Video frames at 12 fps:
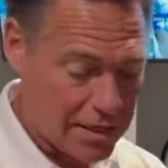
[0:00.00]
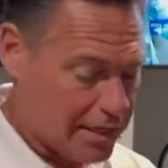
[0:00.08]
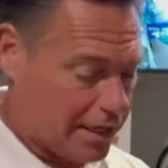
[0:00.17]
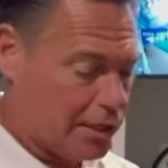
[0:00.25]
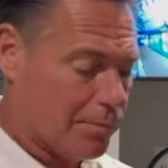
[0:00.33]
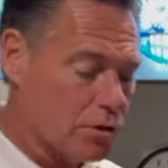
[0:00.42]

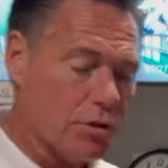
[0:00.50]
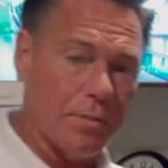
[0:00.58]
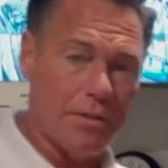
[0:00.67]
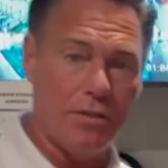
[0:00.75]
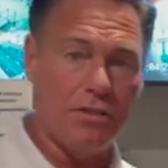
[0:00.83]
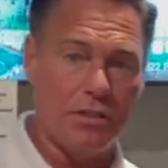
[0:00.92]
and commercial
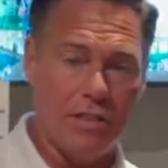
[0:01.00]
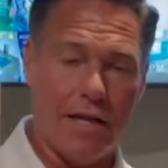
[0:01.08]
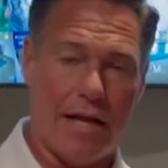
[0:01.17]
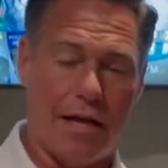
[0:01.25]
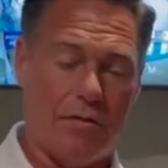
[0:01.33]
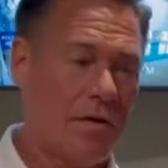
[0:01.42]
buildings need to
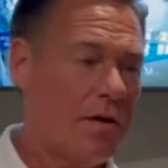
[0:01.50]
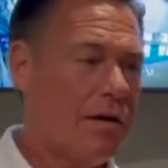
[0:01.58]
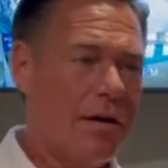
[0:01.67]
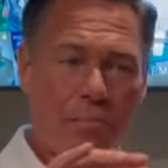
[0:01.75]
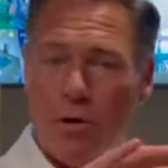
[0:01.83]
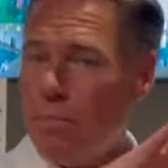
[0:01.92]
have
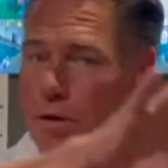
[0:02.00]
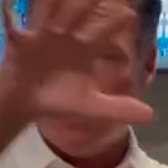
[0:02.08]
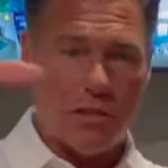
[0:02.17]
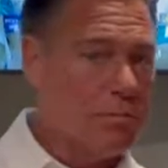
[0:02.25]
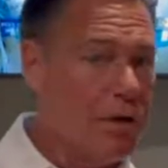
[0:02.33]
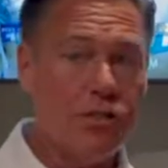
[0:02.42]
pretty much
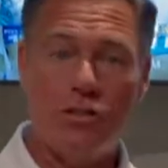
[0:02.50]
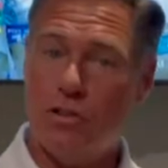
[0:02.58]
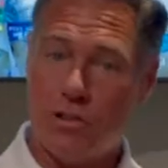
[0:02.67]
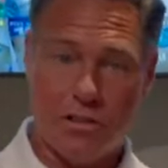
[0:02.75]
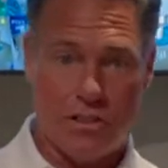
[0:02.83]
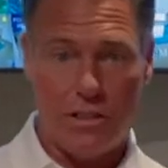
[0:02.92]
as much as you
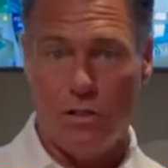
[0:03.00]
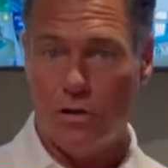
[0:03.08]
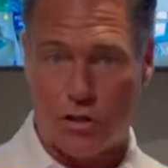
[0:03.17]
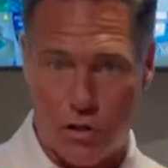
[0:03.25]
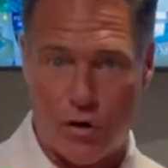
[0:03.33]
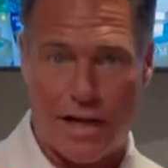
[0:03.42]
can see nook
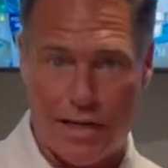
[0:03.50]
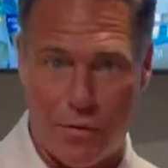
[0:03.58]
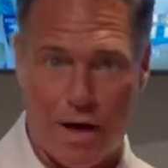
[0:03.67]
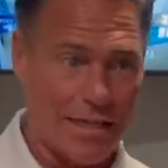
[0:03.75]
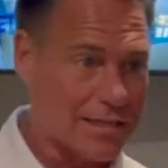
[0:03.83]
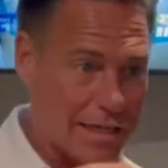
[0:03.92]
and cranny
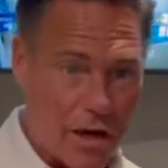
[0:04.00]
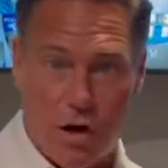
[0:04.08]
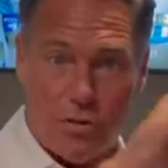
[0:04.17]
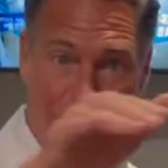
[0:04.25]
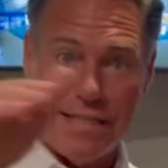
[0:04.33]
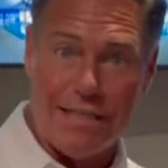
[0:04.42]
wise, like all
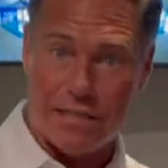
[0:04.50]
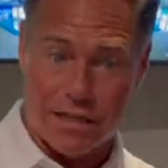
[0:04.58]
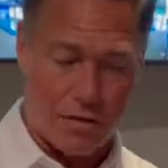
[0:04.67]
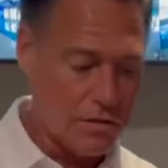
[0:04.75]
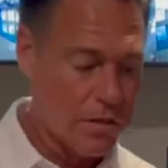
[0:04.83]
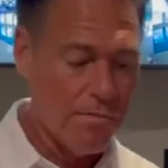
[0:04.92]
the
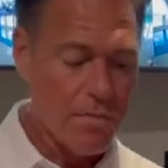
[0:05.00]
details.